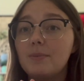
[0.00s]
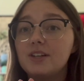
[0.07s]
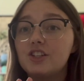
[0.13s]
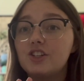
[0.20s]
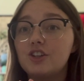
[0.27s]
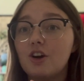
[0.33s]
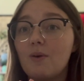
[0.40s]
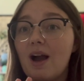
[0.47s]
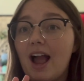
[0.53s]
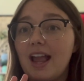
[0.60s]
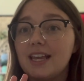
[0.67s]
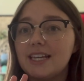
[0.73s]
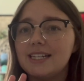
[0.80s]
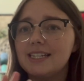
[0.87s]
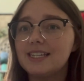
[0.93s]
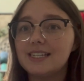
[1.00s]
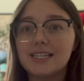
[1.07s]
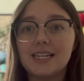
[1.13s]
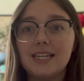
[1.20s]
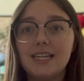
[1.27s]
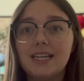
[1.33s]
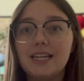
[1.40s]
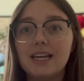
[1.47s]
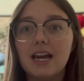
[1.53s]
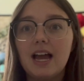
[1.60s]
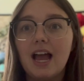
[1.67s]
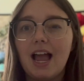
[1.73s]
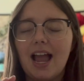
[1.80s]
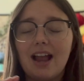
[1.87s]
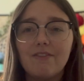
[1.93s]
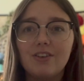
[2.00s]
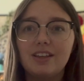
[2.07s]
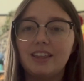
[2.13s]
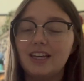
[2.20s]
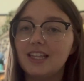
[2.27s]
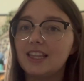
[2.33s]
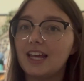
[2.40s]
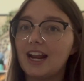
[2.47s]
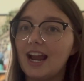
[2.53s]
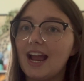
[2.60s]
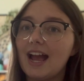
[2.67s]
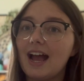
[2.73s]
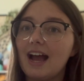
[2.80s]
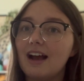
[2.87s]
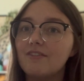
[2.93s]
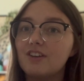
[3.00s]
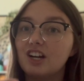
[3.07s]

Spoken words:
so I can see everything that I have,